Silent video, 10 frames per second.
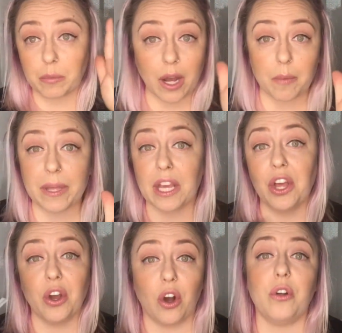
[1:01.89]
popping,
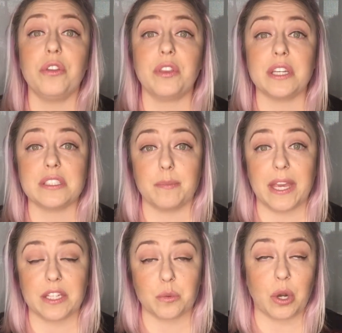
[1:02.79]
all the things that
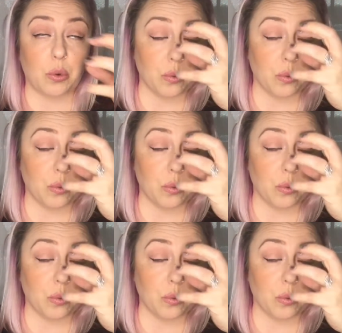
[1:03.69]
make us want to